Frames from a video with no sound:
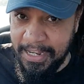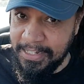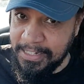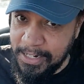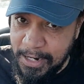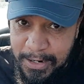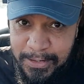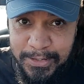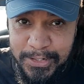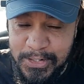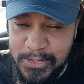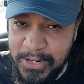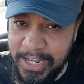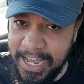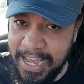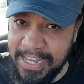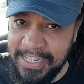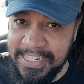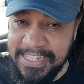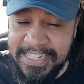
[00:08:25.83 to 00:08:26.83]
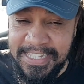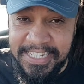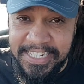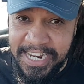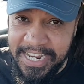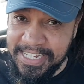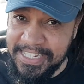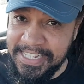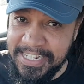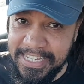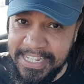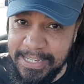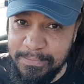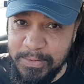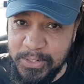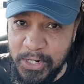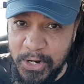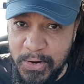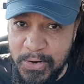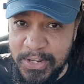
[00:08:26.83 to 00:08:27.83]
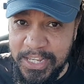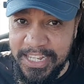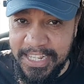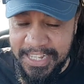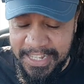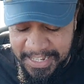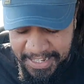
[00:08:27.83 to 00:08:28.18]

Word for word: I told you guys, he's chasing Kipchoge.